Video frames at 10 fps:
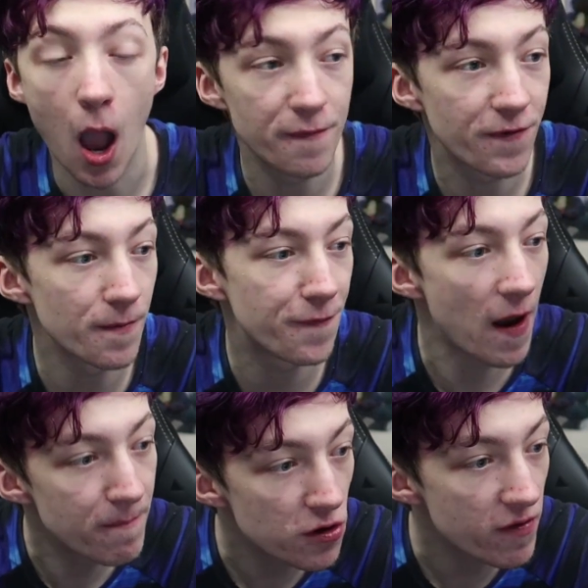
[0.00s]
And from
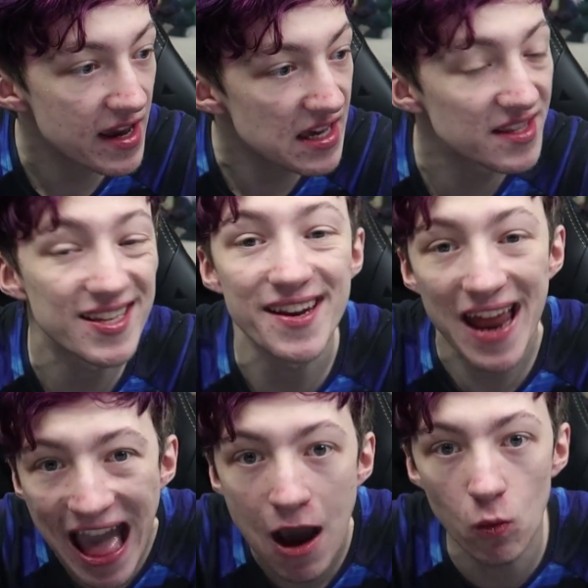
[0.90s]
February to
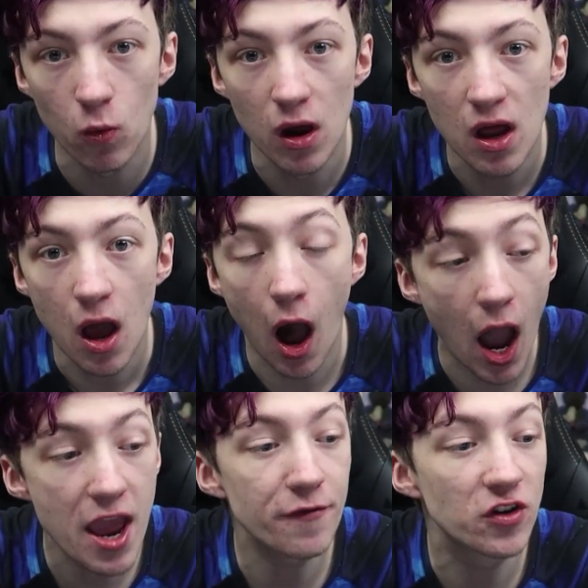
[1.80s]
now,
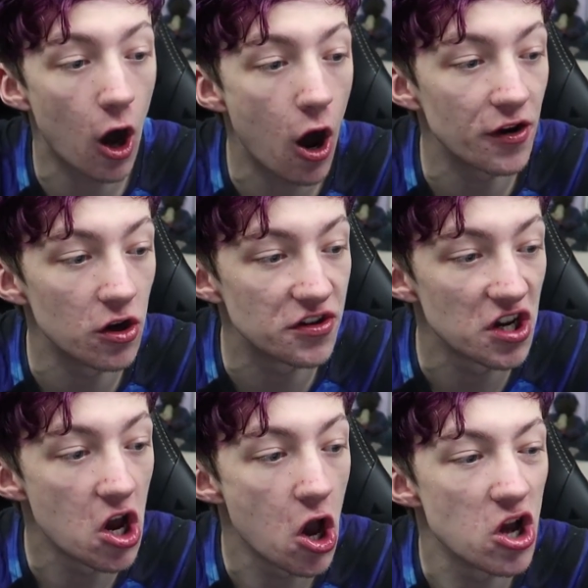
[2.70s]
I have garnered
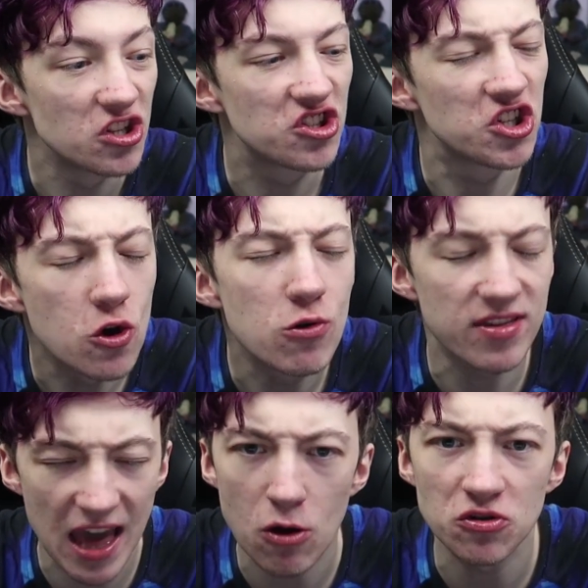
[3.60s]

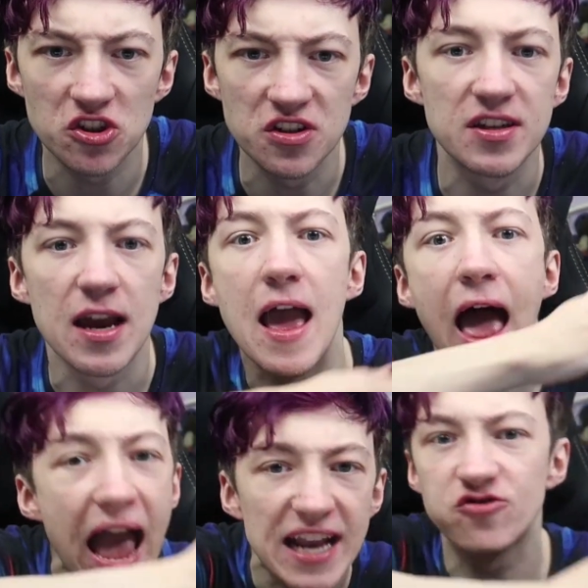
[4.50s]
2,000
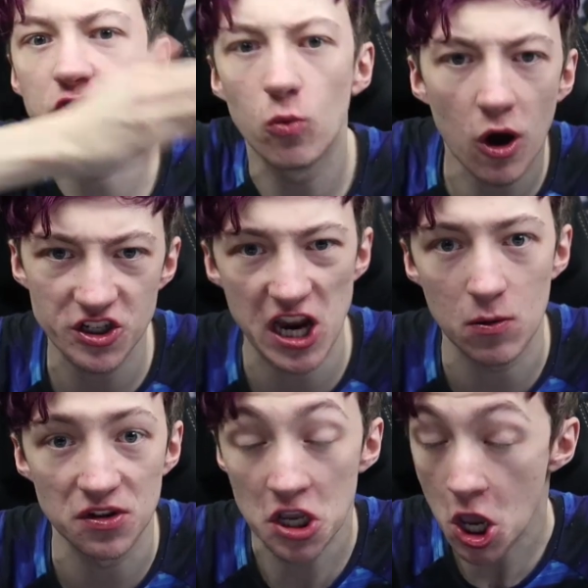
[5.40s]
extra watch
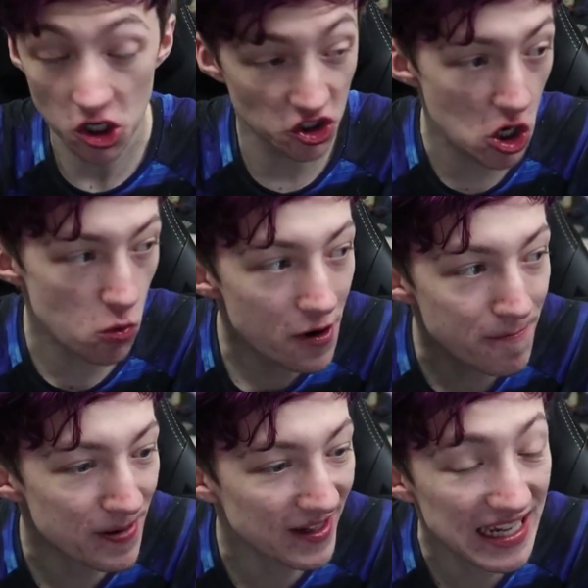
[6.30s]
hours. You
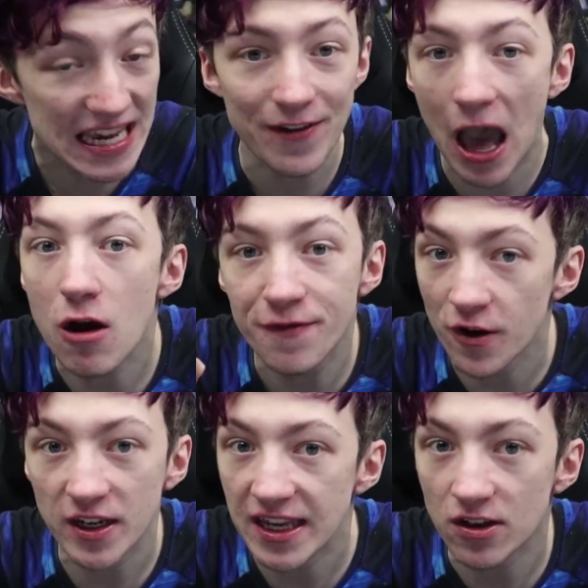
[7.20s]
wouldn't believe how
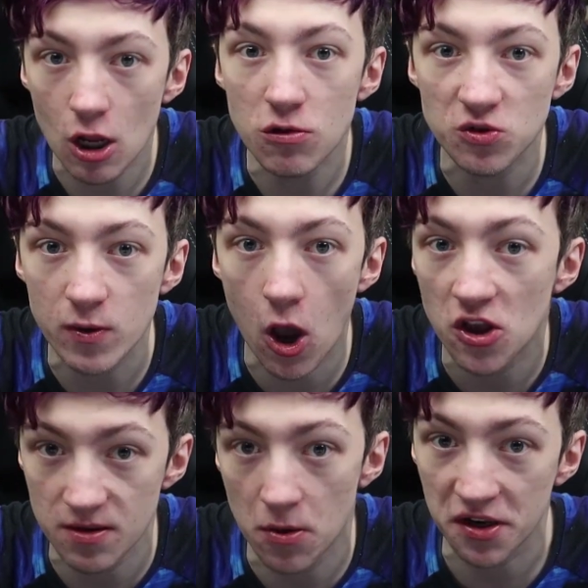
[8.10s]
fucking close we
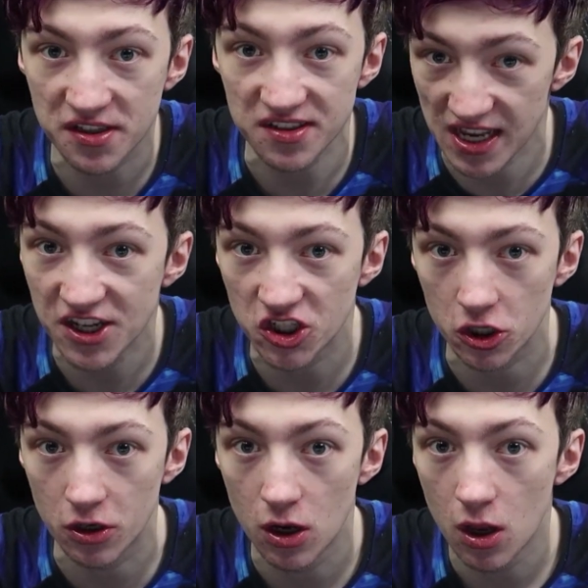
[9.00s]
are to
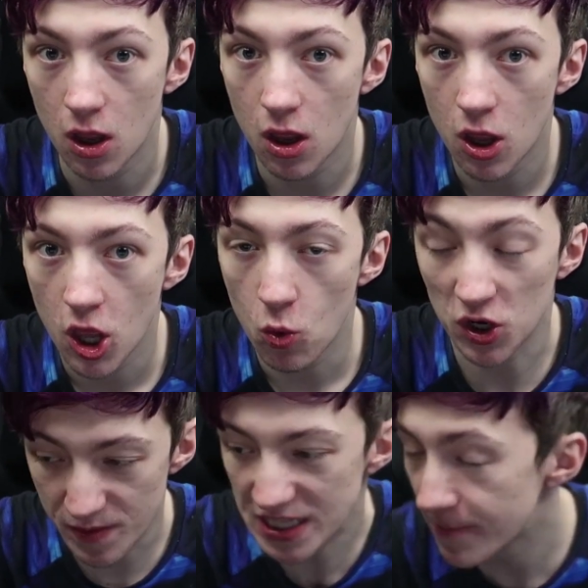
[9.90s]
monetization,
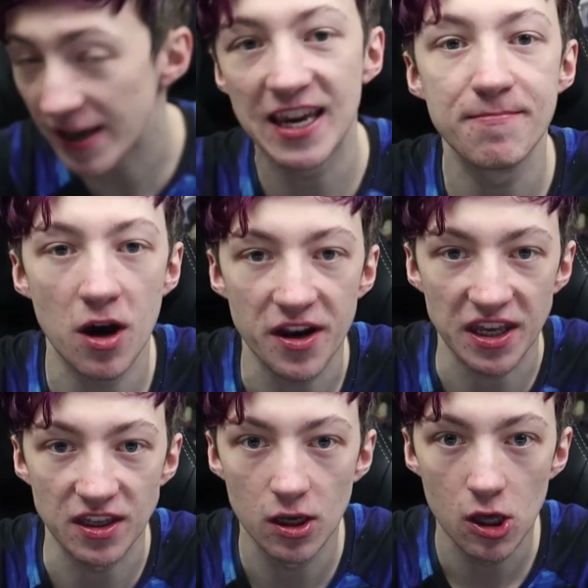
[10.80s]
which means making
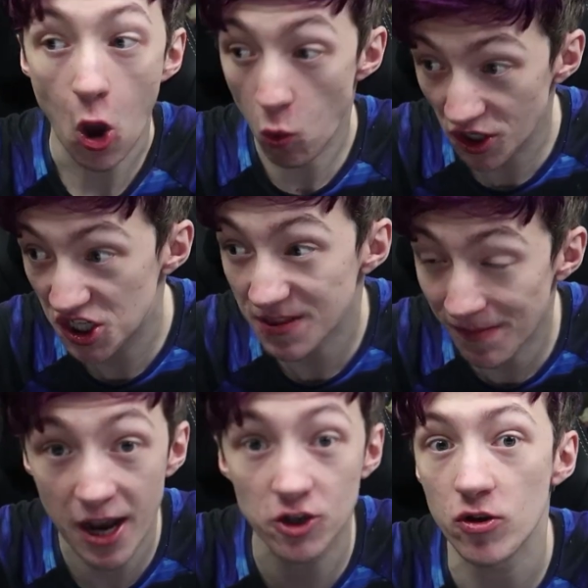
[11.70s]
money, which is
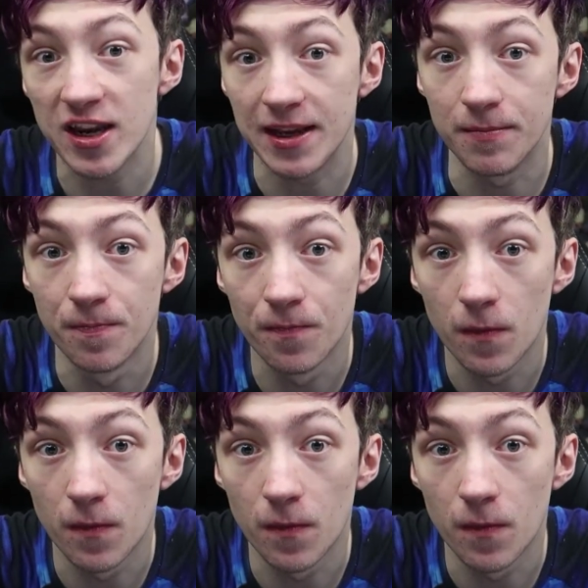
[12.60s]
my dream.